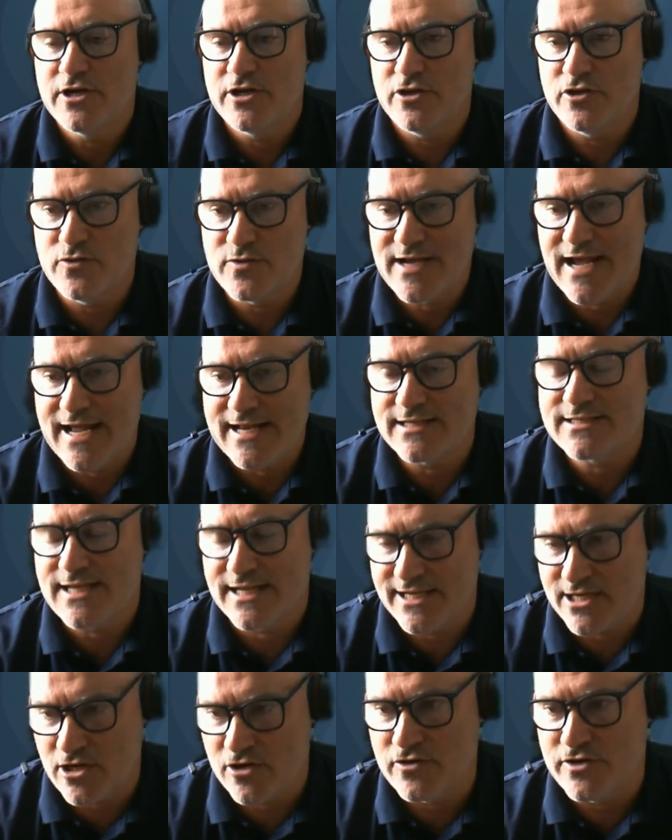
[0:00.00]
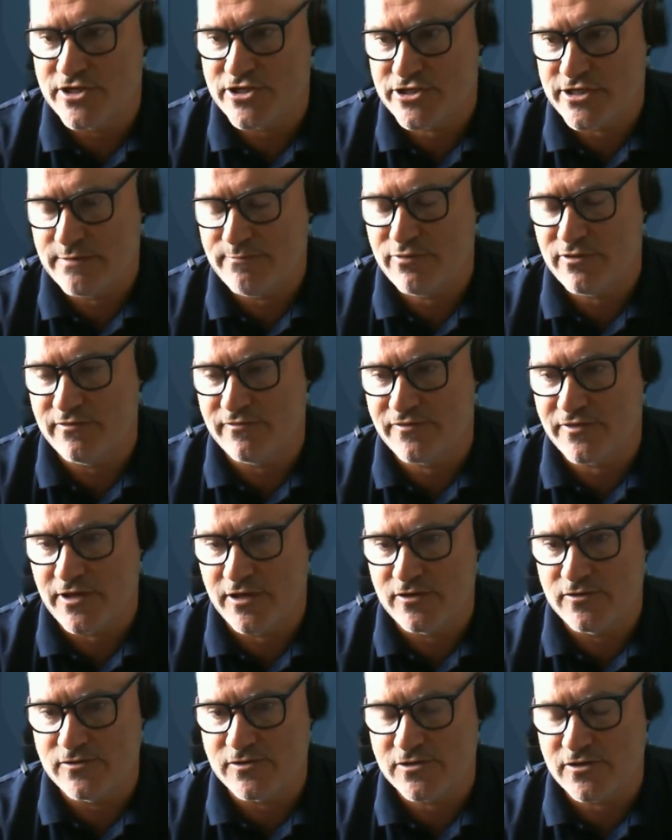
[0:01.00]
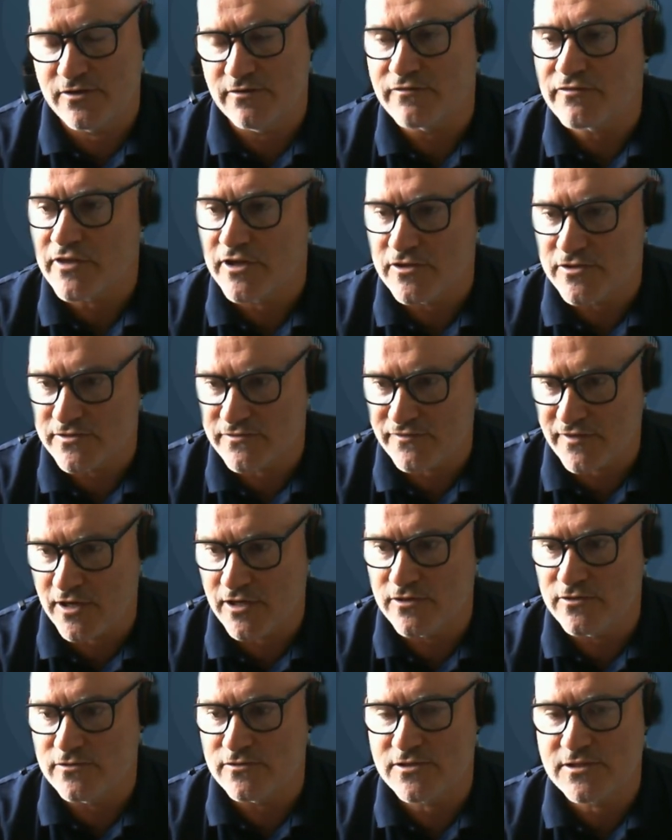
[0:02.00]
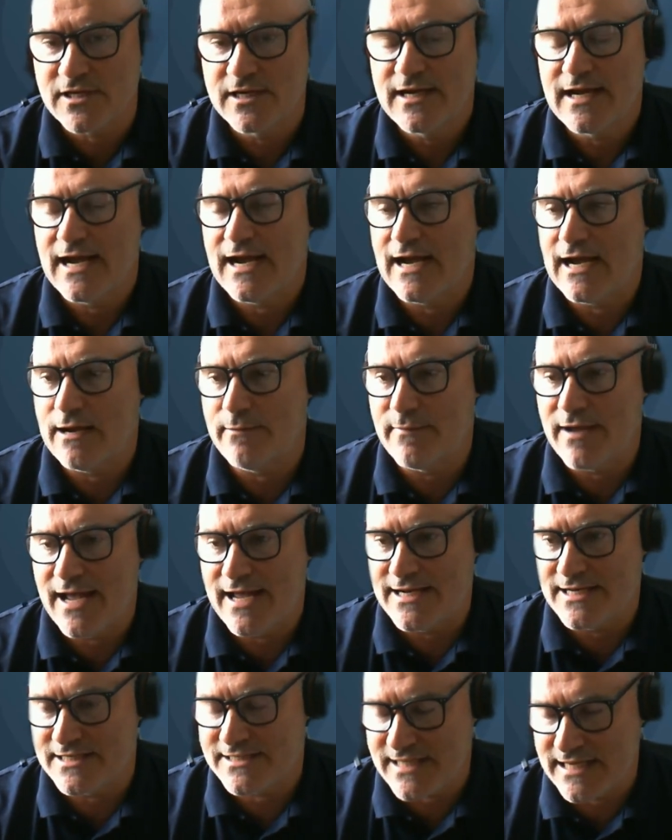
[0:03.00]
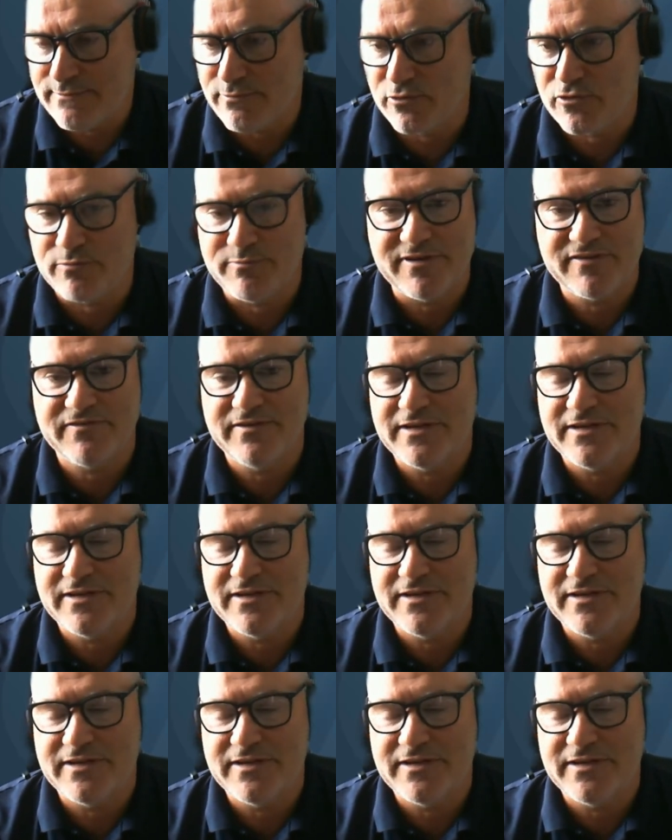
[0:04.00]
you can take ownership of those flows and disable them if